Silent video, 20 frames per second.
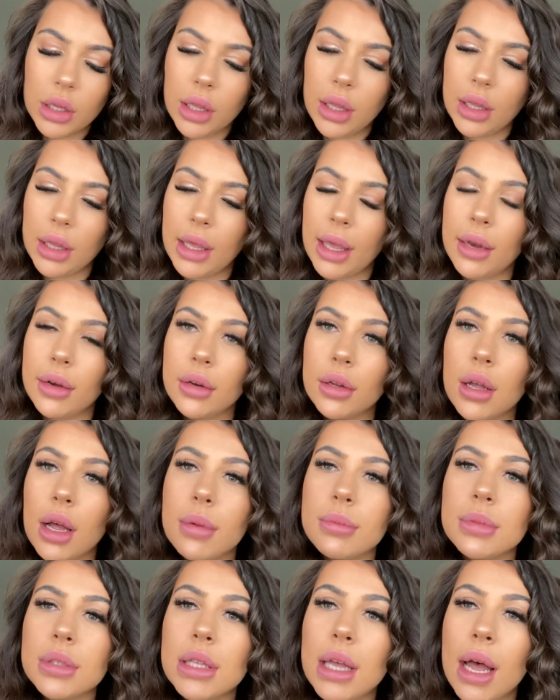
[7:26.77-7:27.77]
Again,
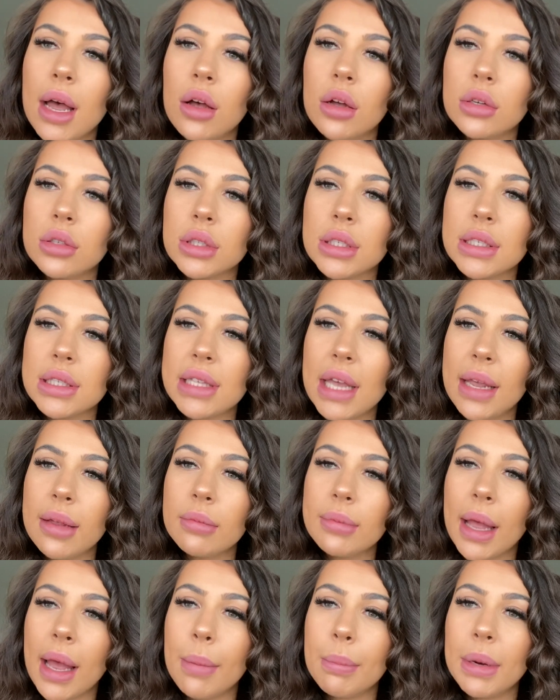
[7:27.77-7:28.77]
comes out on the
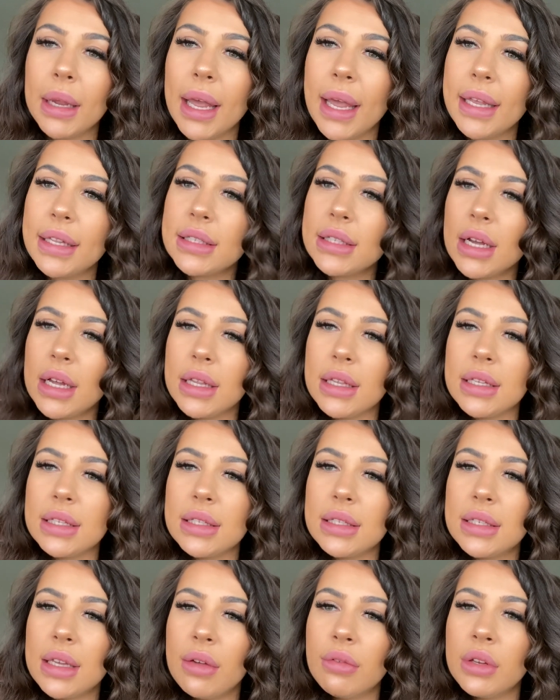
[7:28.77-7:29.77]
same applicator. This
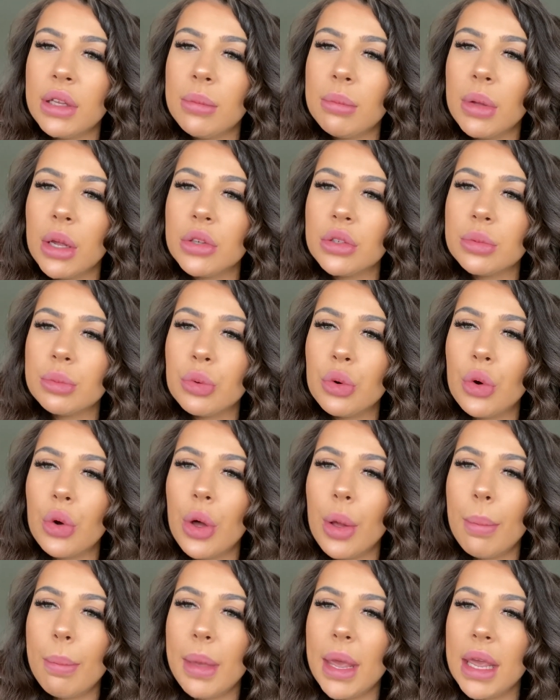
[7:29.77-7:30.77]
is definitely much
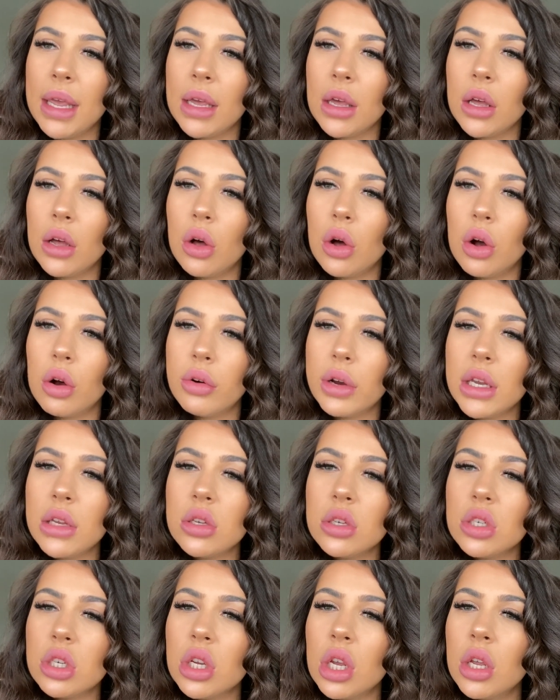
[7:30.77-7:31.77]
more a pink
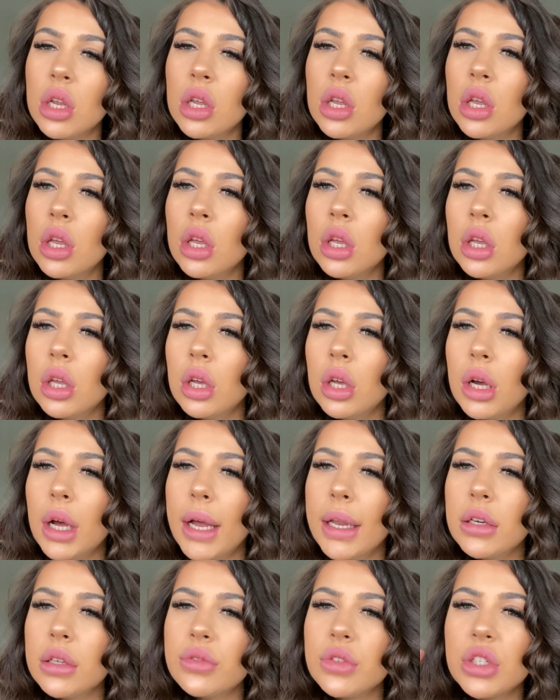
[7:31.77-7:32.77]
orange
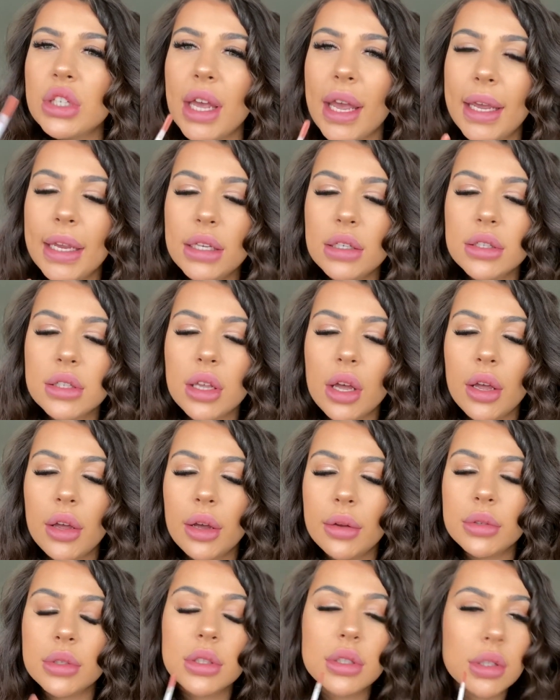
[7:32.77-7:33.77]
kind of shade, so
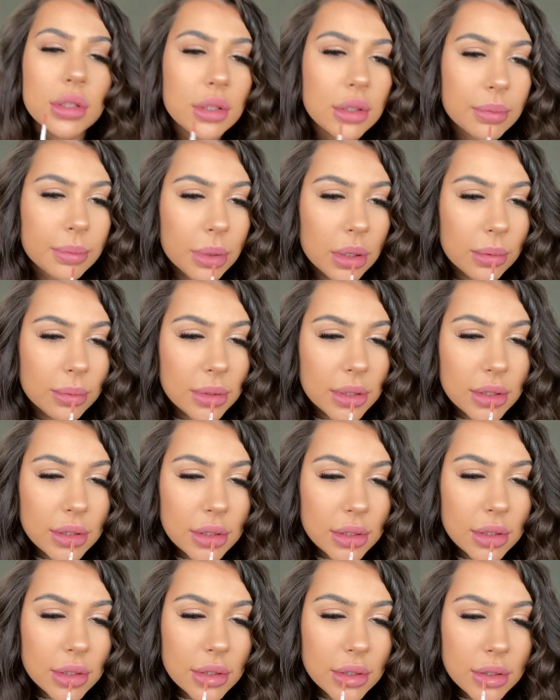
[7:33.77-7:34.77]
I'm just gonna pop
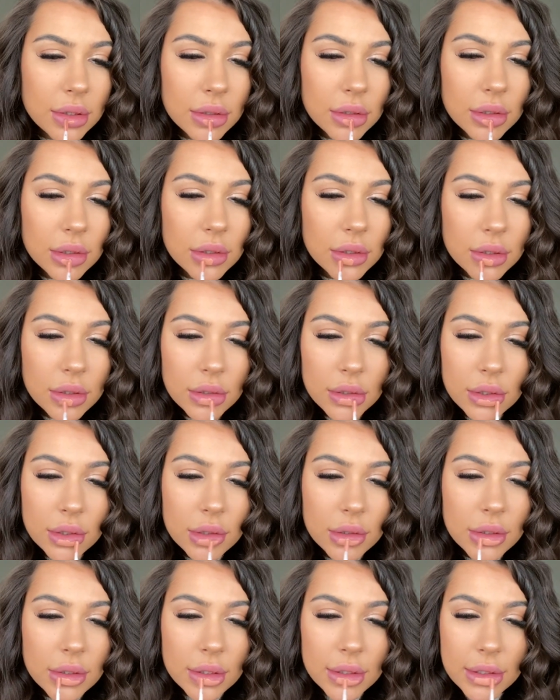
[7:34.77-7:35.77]
this on.
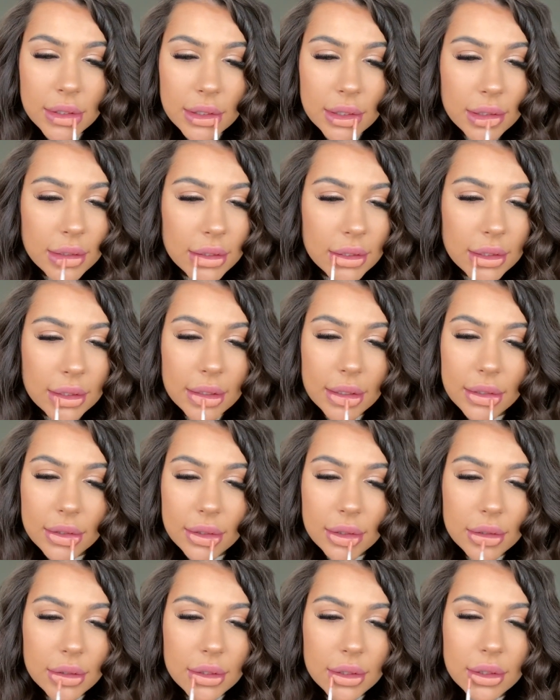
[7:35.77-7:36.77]
Yeah,
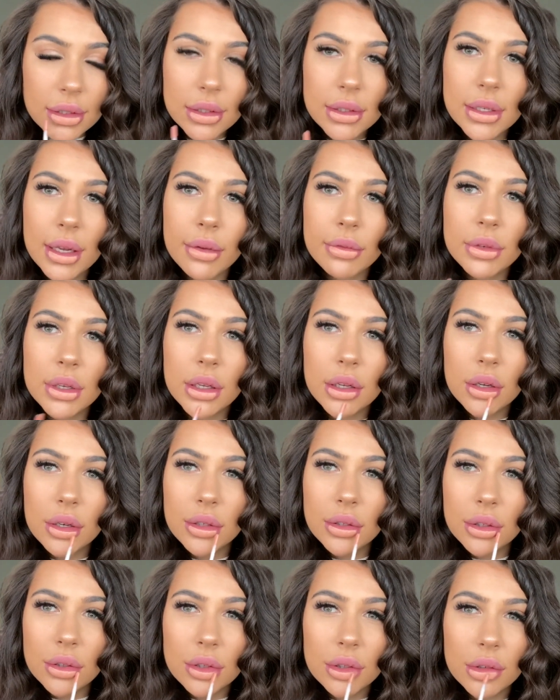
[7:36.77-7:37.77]
so this has definitely
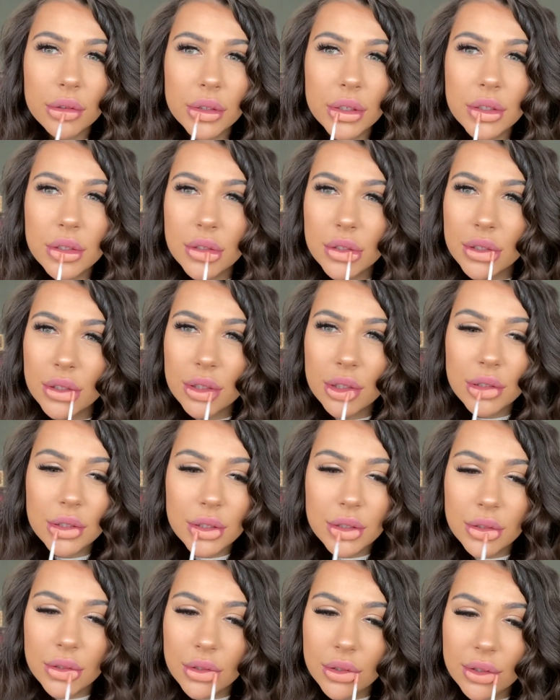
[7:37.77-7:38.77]
got an orange
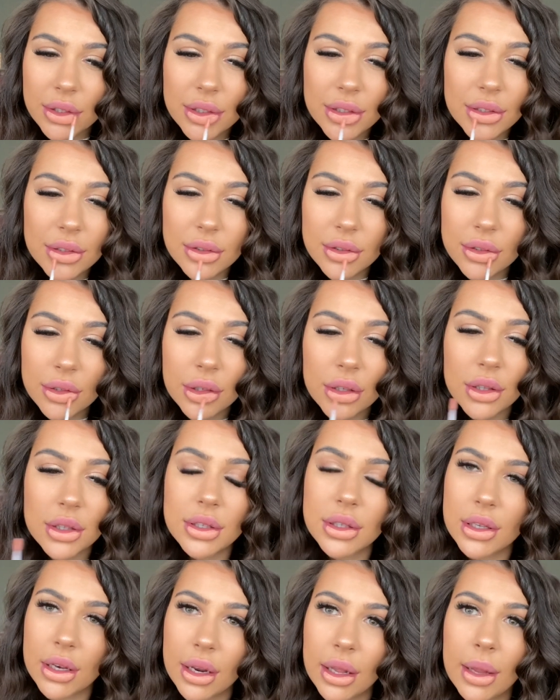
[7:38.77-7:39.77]
undertone to it,
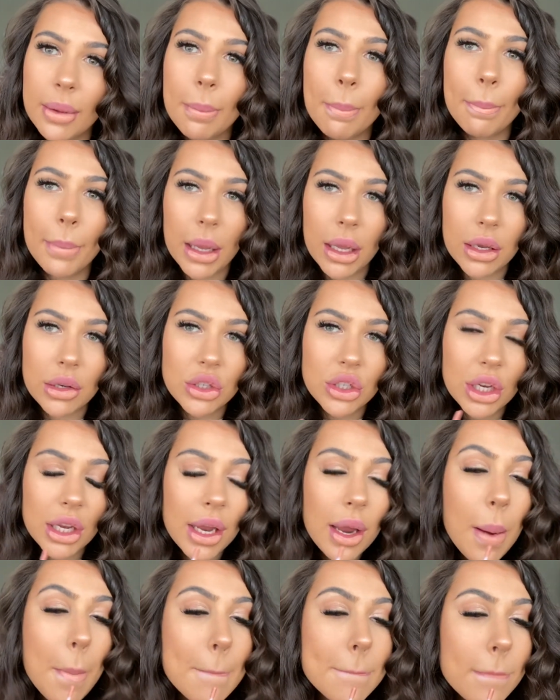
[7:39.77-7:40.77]
hence the name
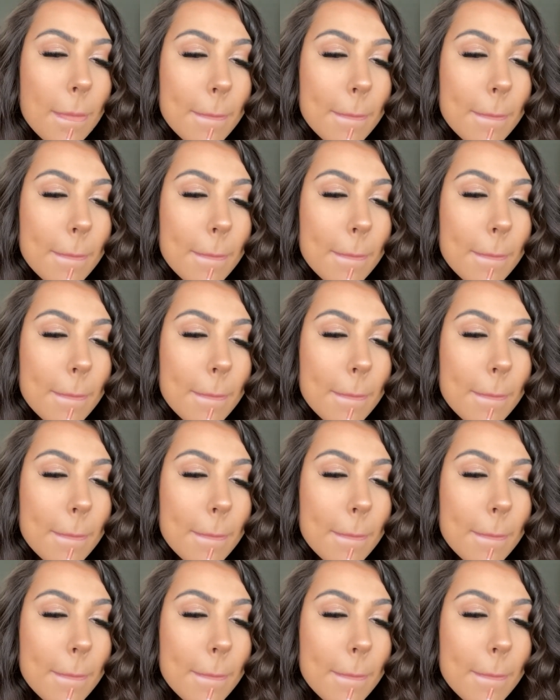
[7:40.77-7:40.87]
Peachy.